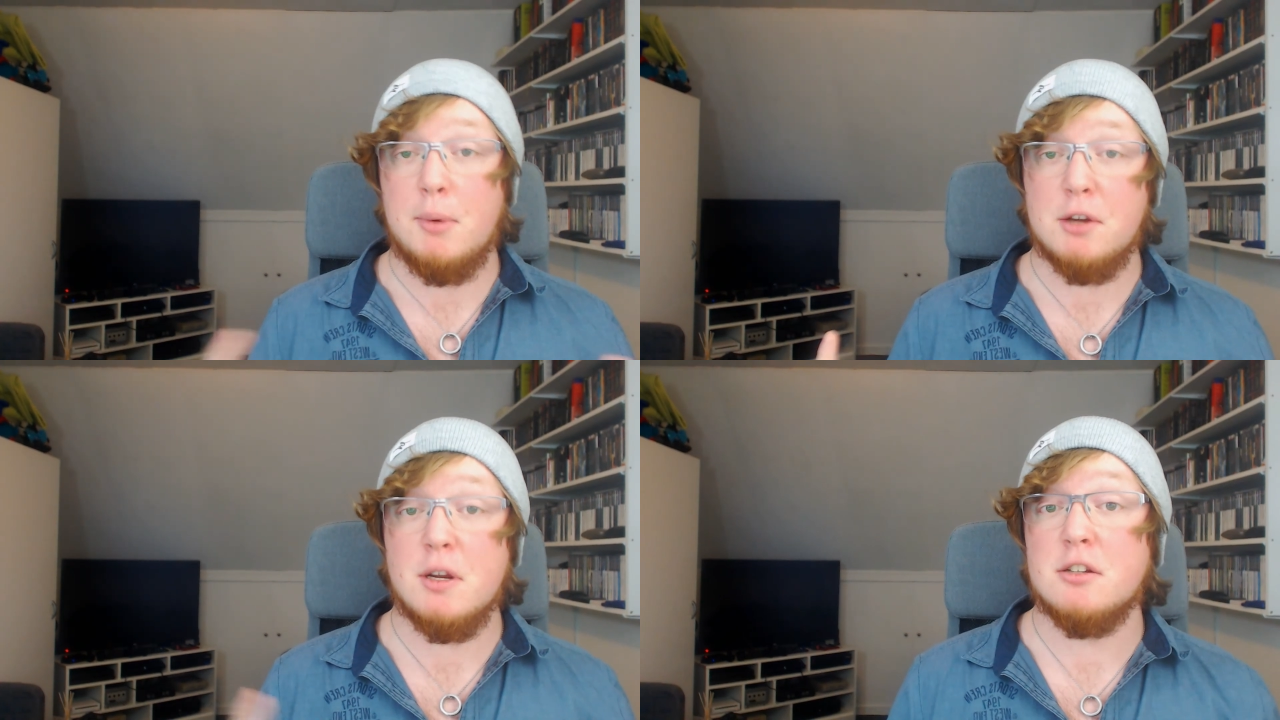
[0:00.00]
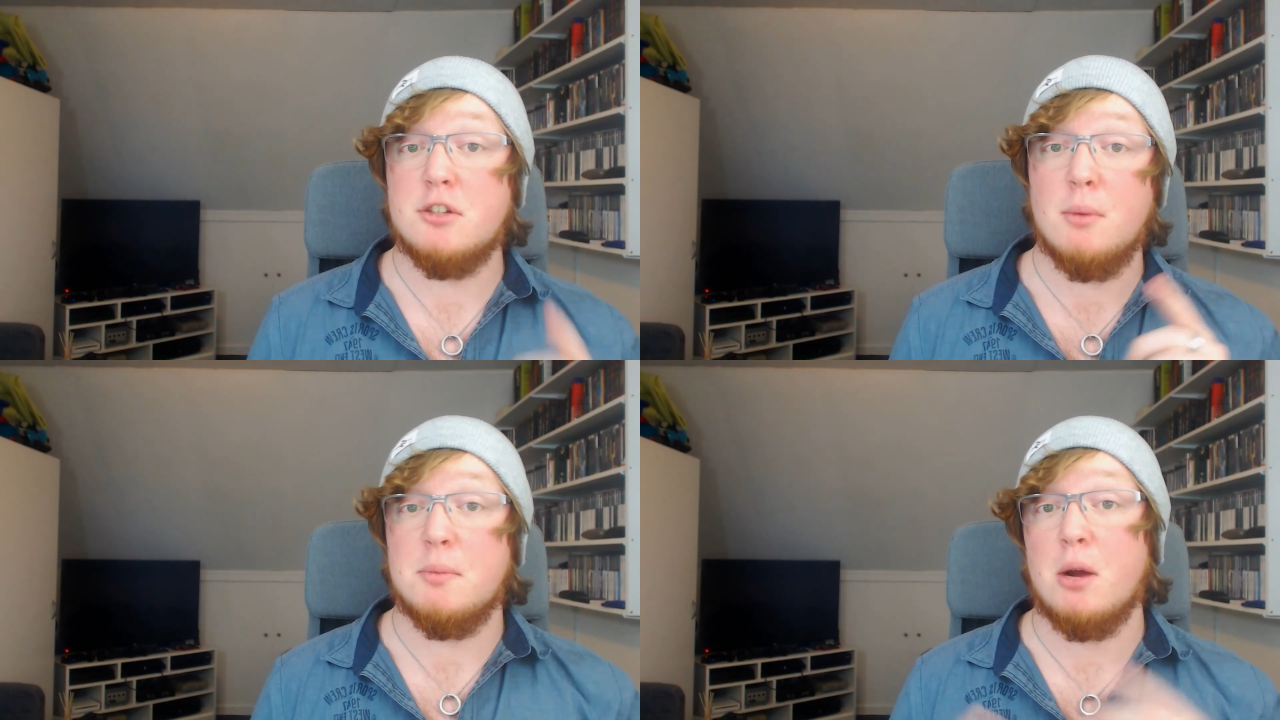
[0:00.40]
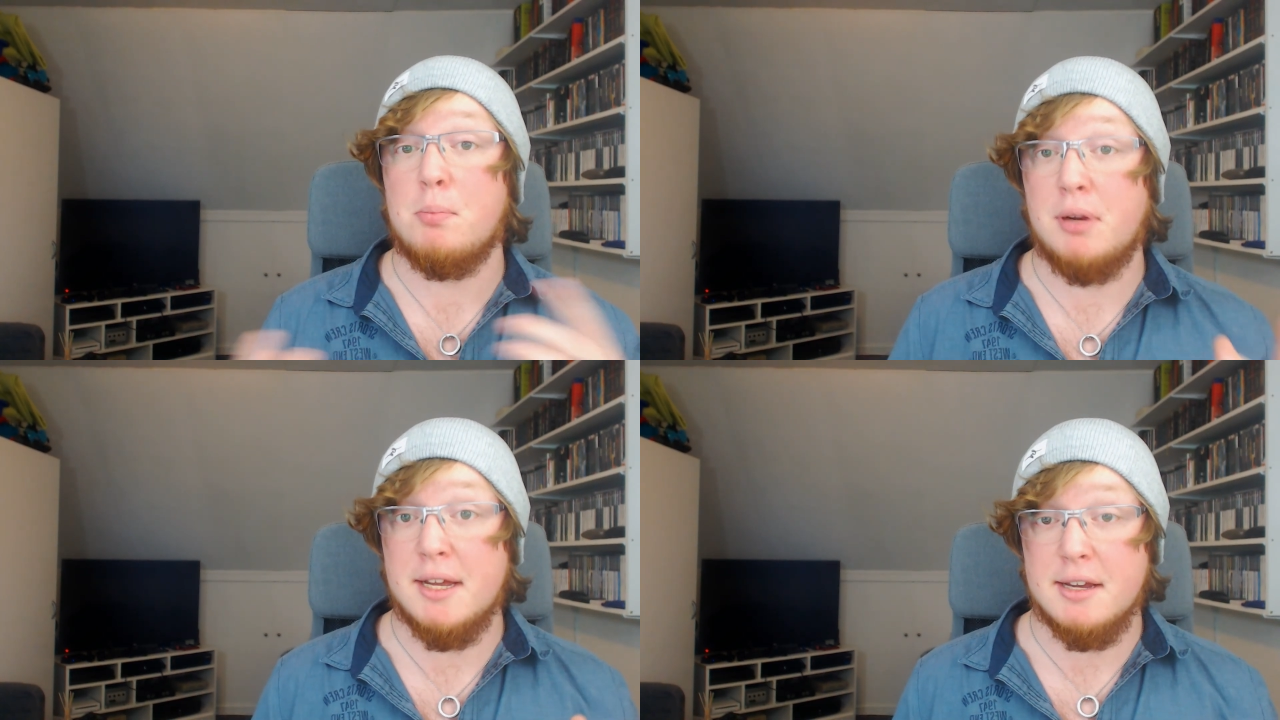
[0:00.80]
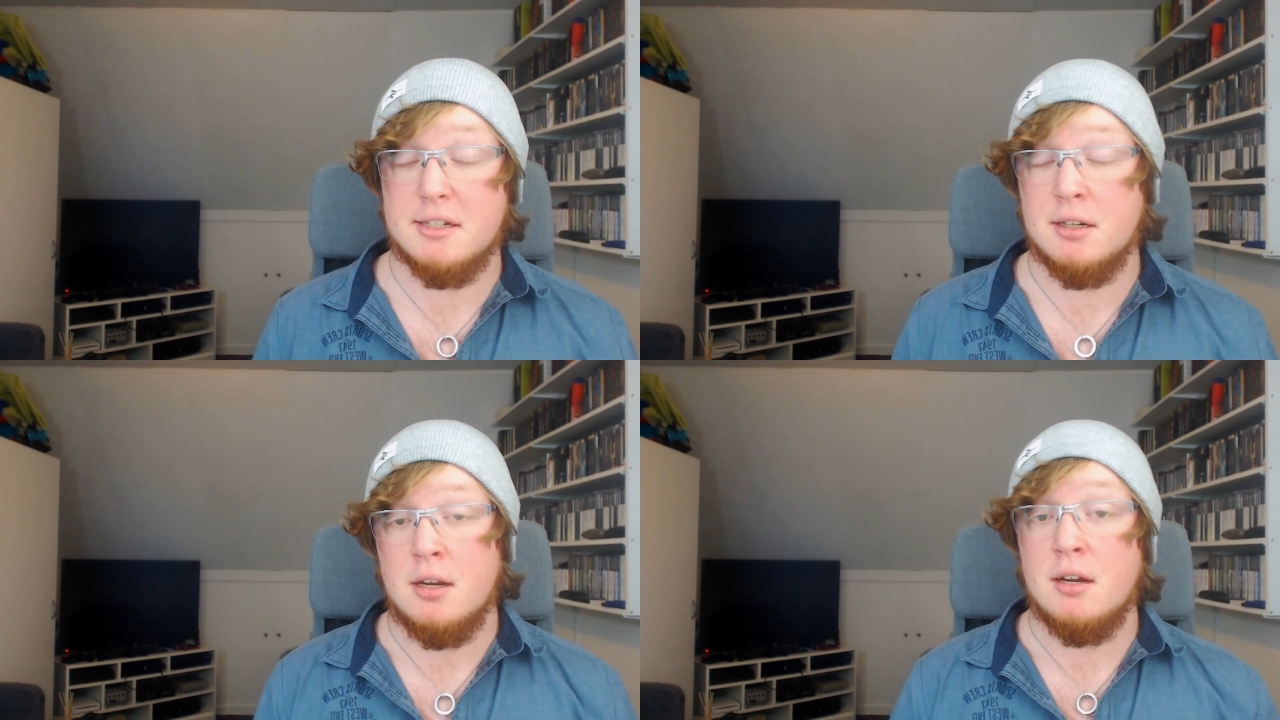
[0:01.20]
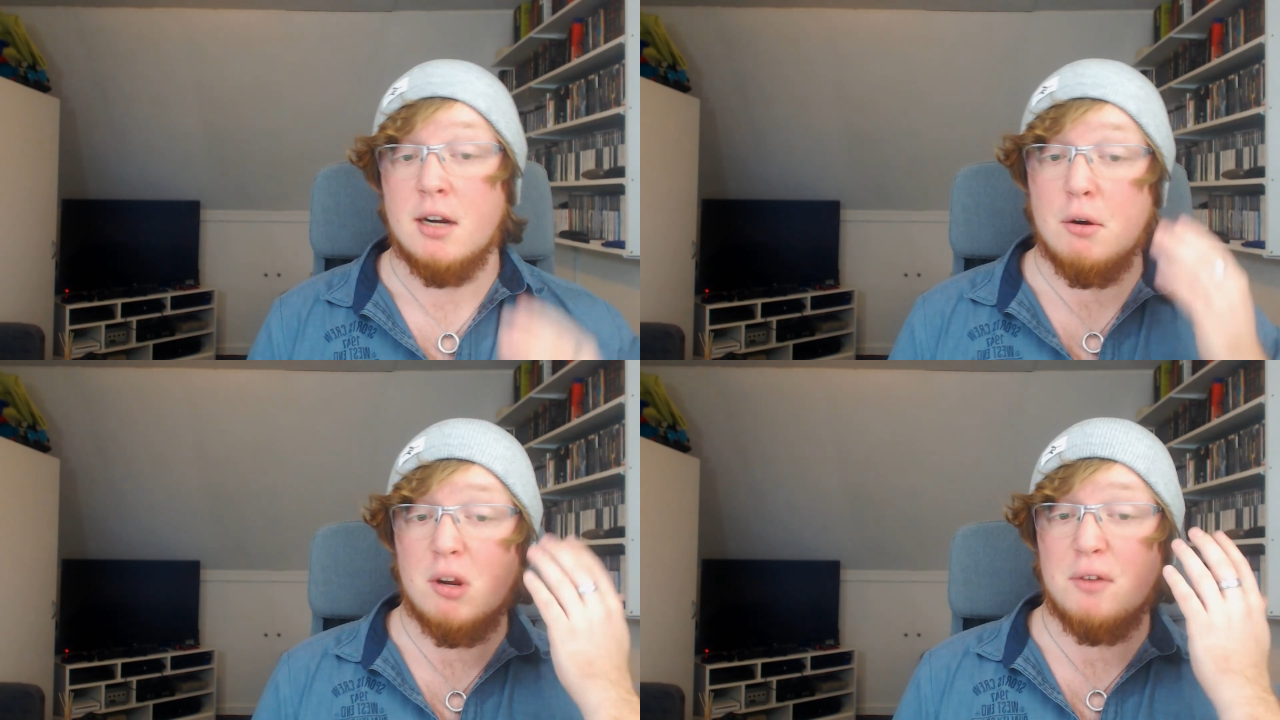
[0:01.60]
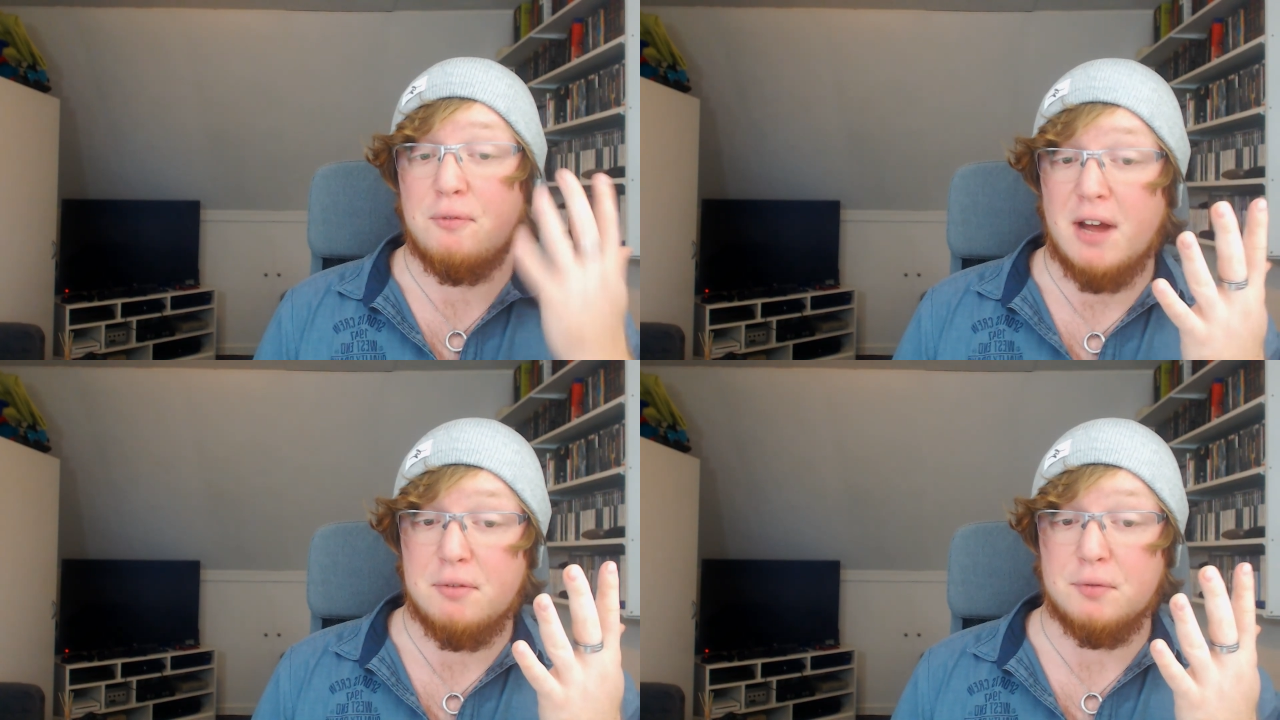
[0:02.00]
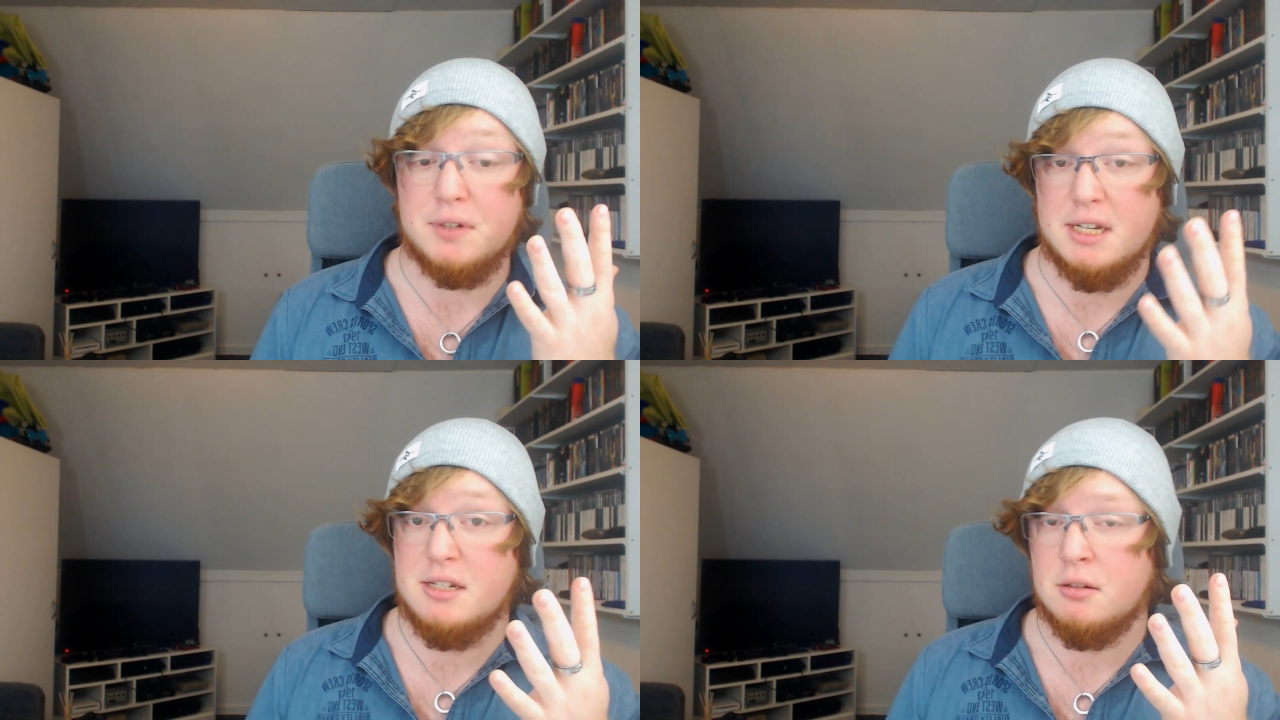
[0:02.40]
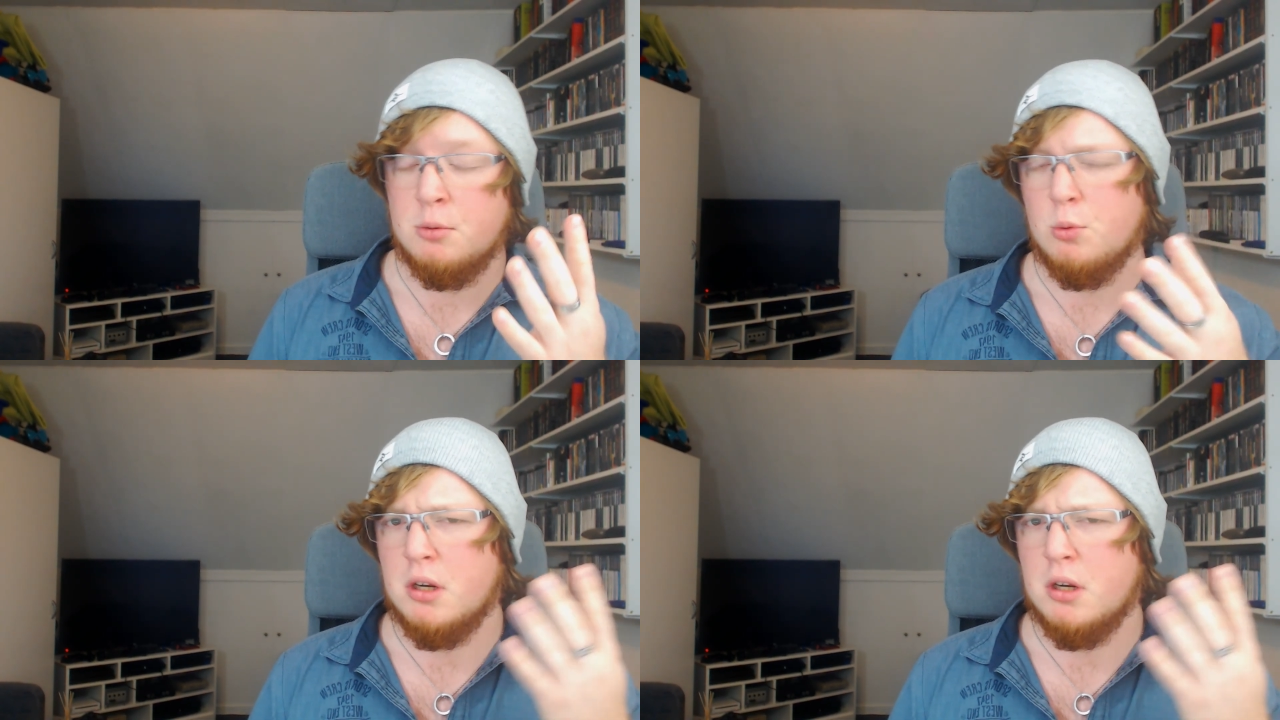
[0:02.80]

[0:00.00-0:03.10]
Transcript: Up next we got terms about players. There are only 5 of these.